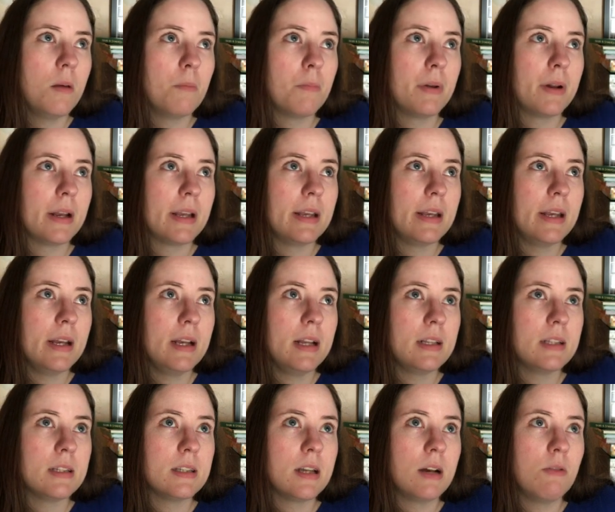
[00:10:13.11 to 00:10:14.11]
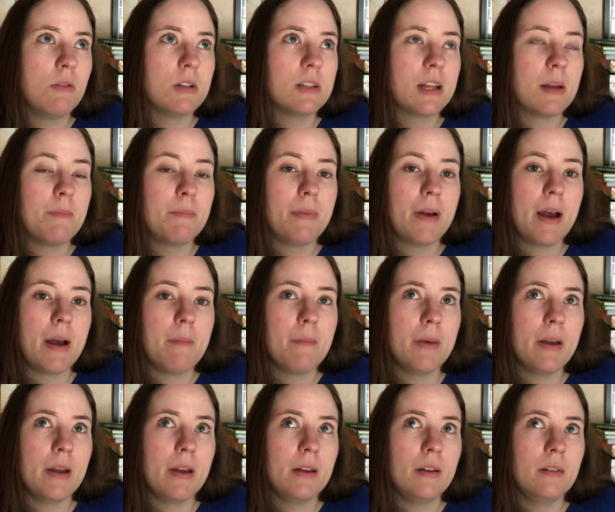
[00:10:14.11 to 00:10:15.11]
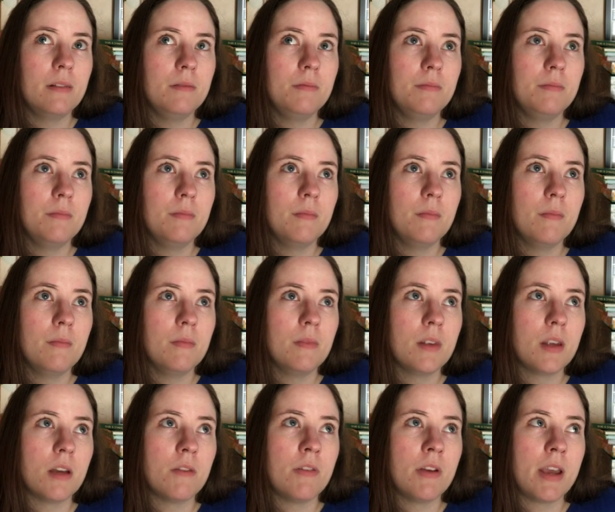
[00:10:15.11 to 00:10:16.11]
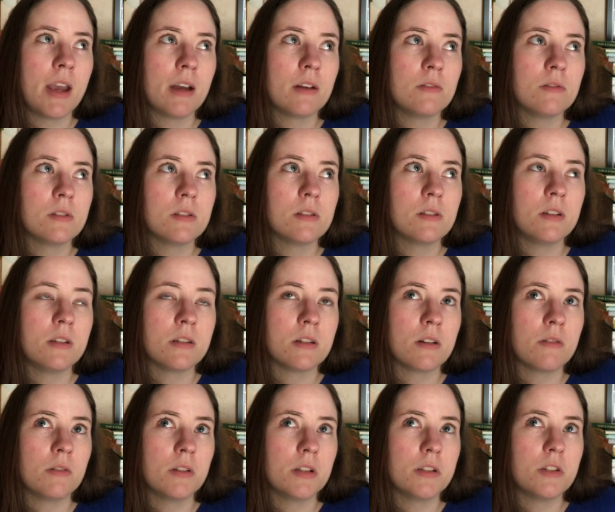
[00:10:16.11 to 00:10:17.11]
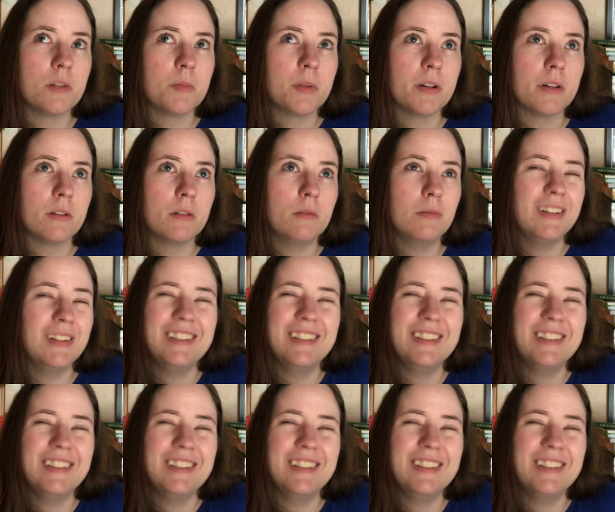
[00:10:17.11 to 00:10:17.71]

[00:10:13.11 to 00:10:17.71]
but I guess I would say Batman, if he counts. He's not really a superhero.